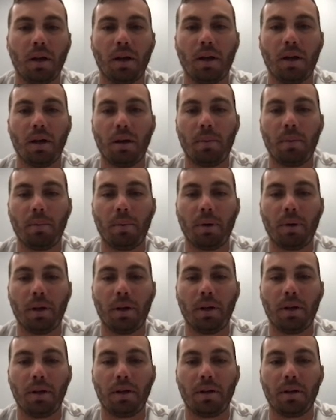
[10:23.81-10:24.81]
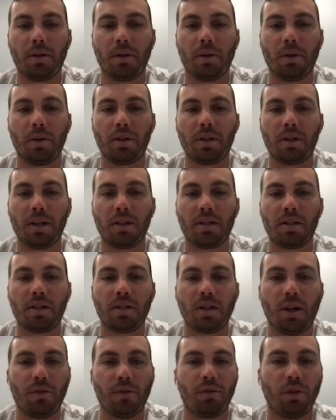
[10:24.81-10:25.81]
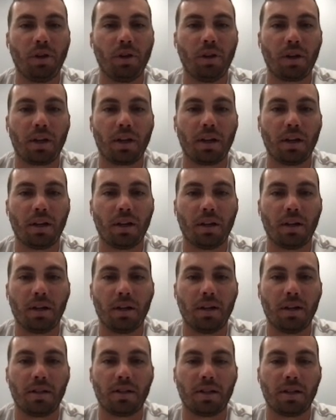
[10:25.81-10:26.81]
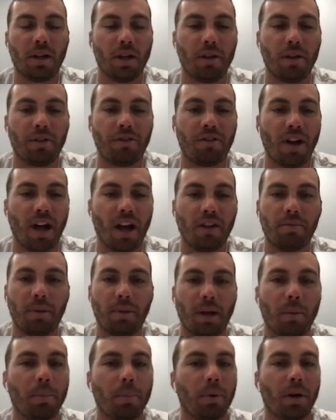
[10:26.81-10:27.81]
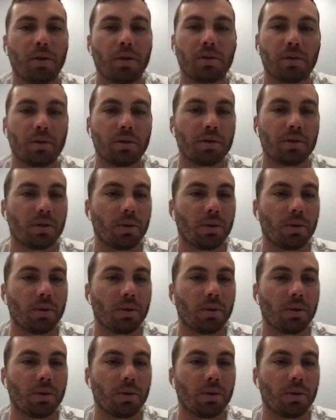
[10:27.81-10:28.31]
But, you know, it's a tough look, and it's another five-man pressure.